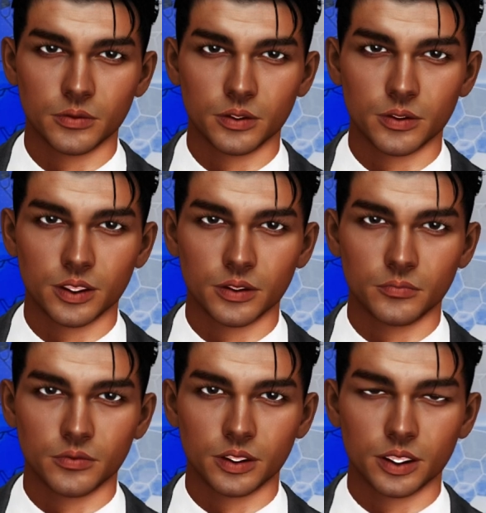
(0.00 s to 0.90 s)
The
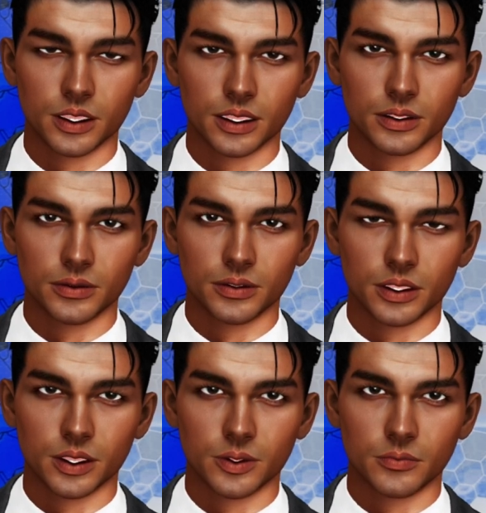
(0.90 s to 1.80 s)
most notable revisions
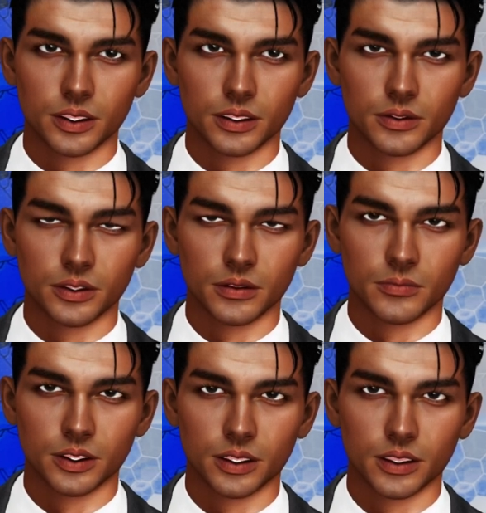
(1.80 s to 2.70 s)
include the removal of
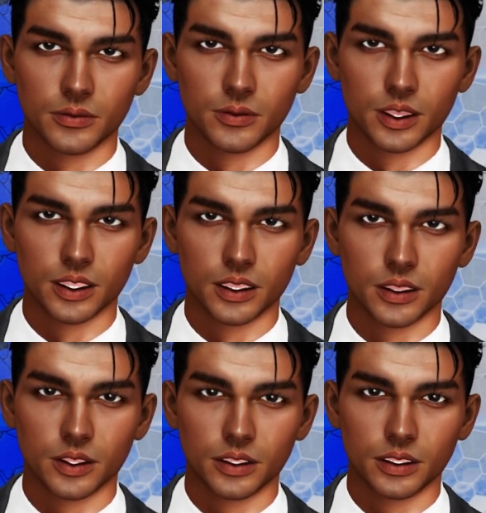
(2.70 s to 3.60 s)
specific
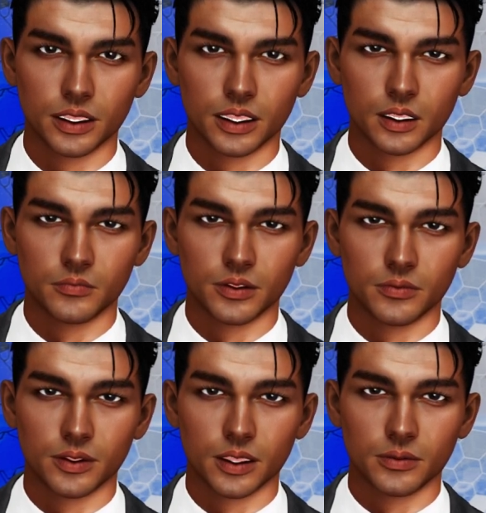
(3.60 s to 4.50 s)
paragraphs in sections
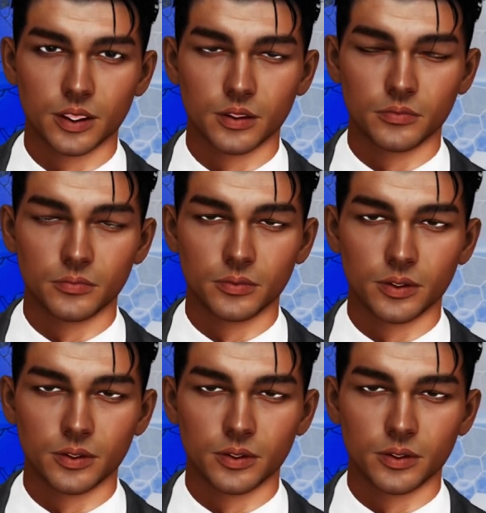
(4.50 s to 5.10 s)
9.2